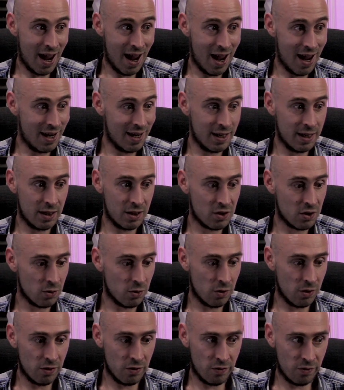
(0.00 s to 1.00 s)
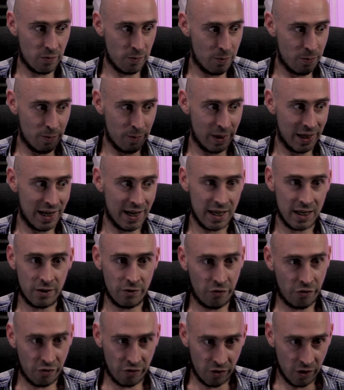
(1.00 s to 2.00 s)
any sort of
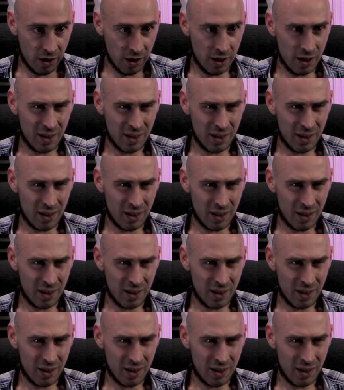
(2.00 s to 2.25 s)
belief.